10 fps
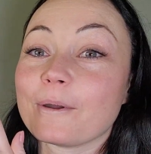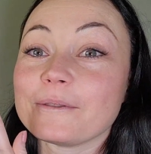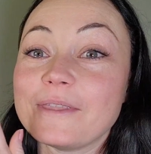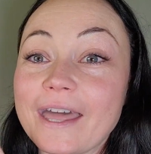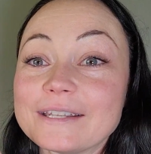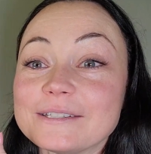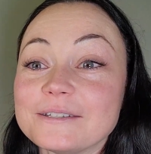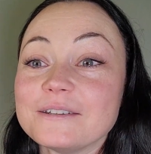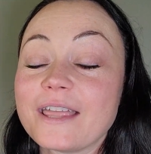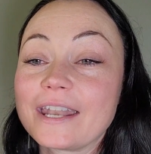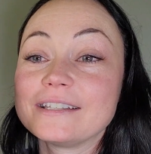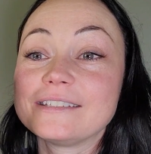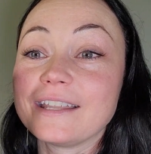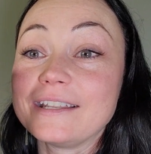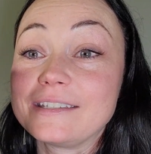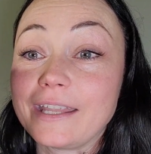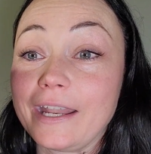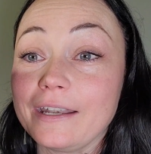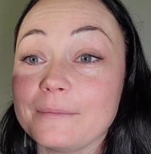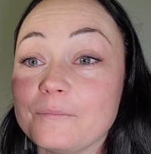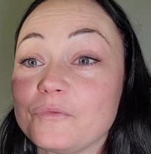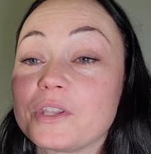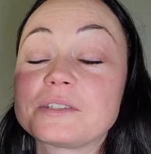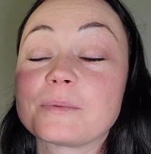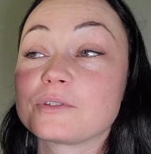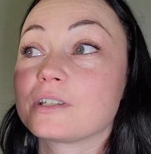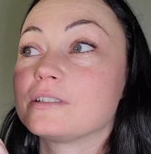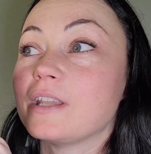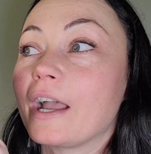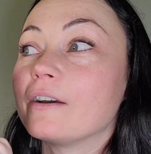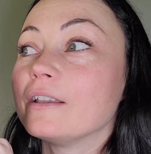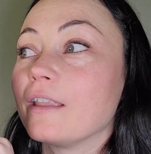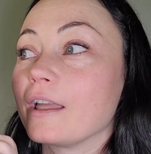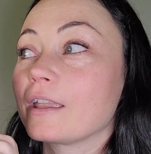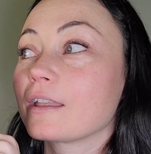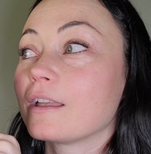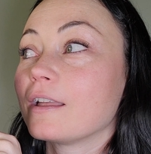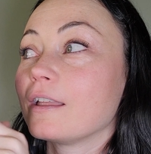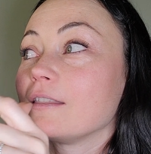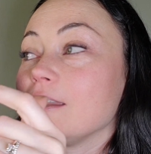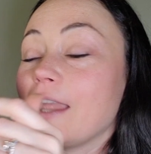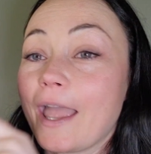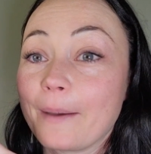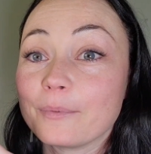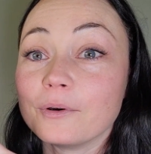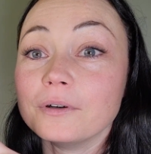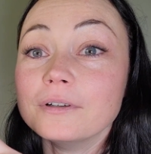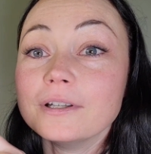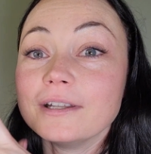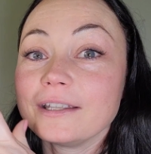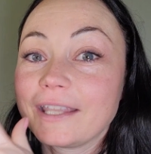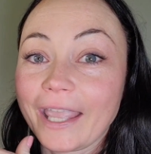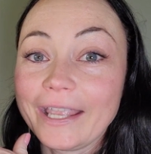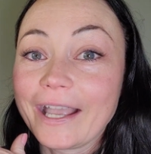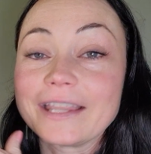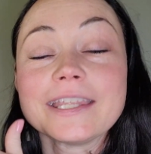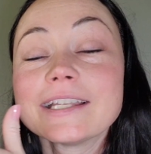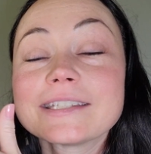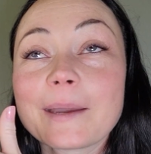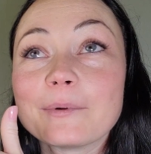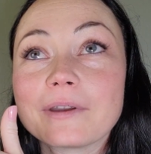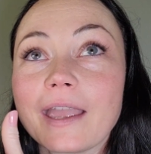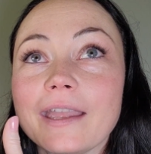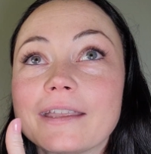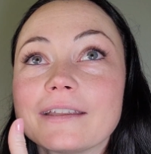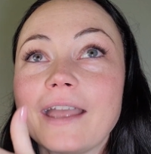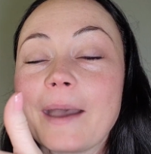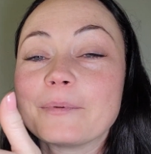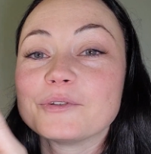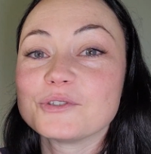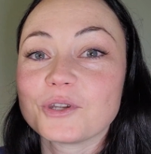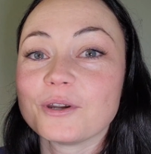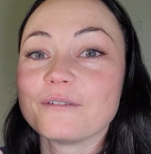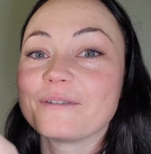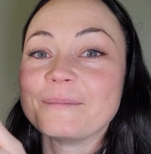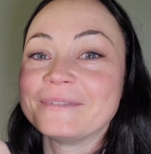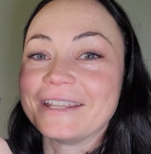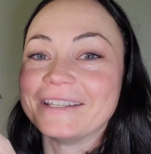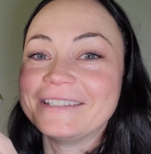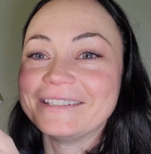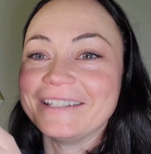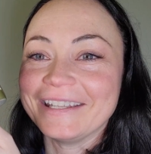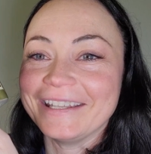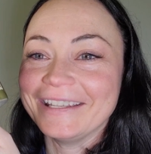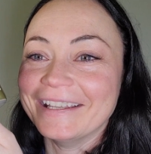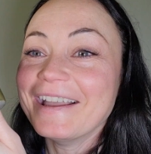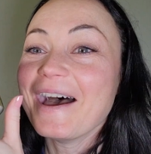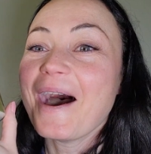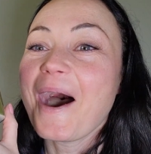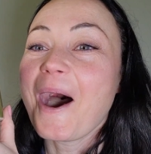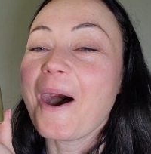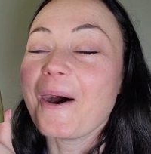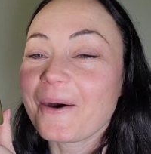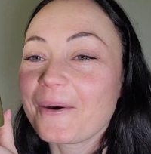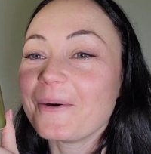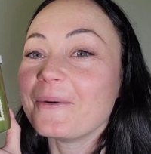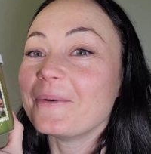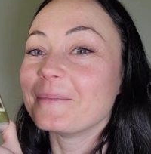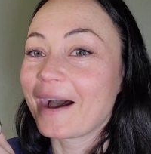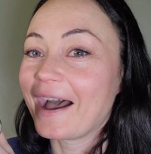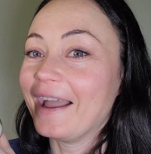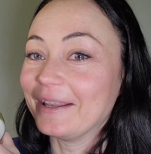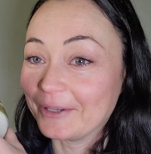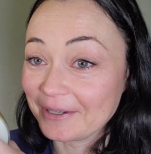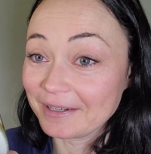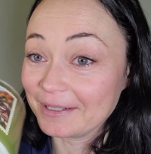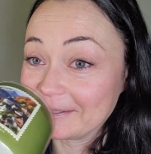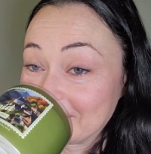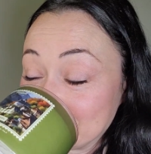That is insane. This smells exactly like the apple cake. I think it's apple cake, apple dessert from Disney. Oh my goodness.